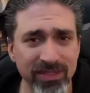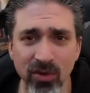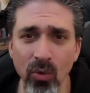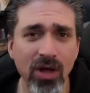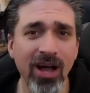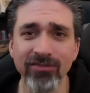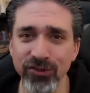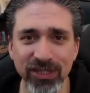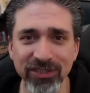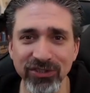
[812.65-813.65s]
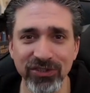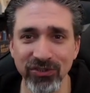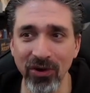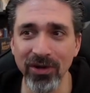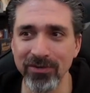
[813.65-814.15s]
conversation
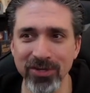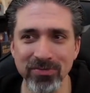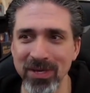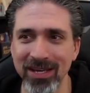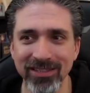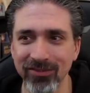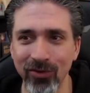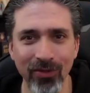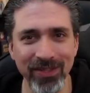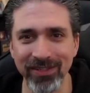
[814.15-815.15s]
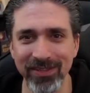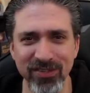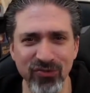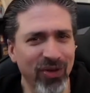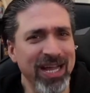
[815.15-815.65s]
started just because of all
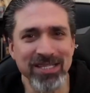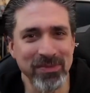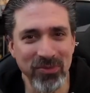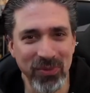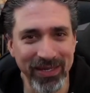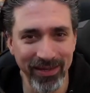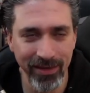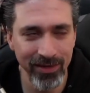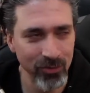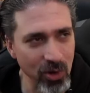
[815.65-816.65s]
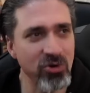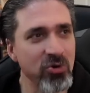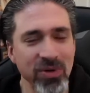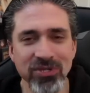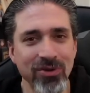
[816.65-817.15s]
these fights between
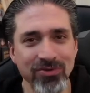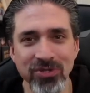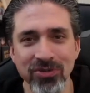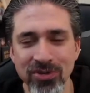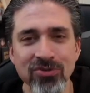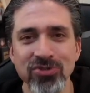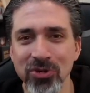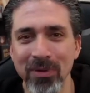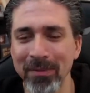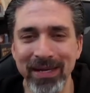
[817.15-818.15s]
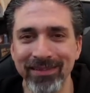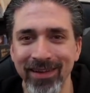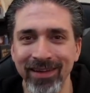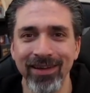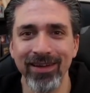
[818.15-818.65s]
Roku and YouTube. I mean,
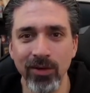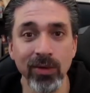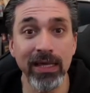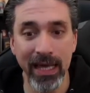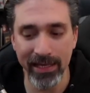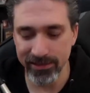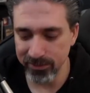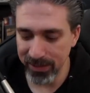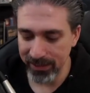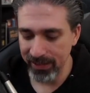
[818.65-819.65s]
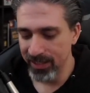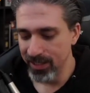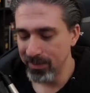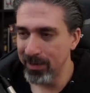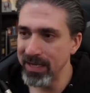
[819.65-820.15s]
who would have guessed? But
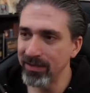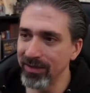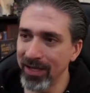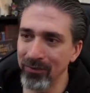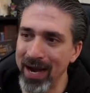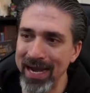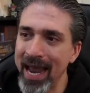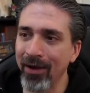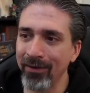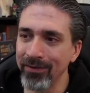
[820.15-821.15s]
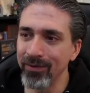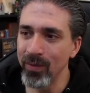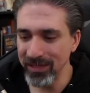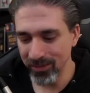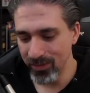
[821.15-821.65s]
I mean, like right now,
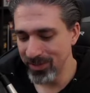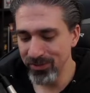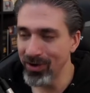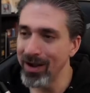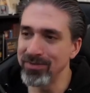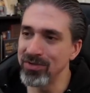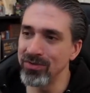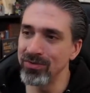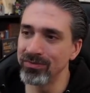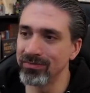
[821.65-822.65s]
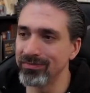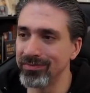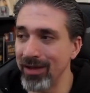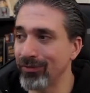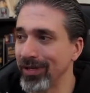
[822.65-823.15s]
we subscribe to
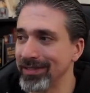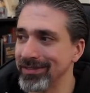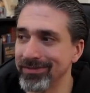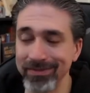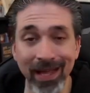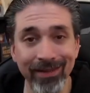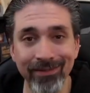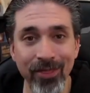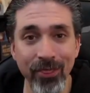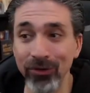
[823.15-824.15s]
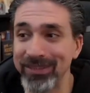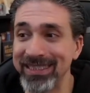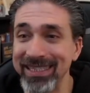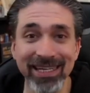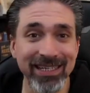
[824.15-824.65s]
Netflix. Yeah,
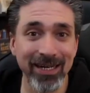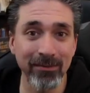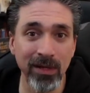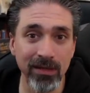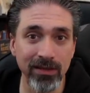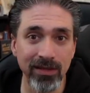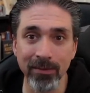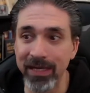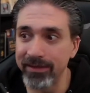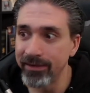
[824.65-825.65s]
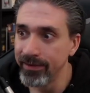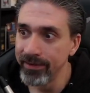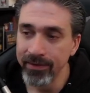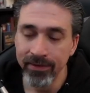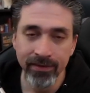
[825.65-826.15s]
$13.99 a month. I mean,
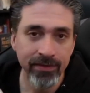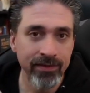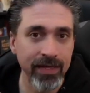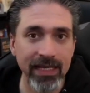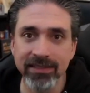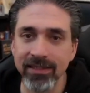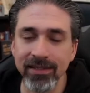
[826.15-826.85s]
it's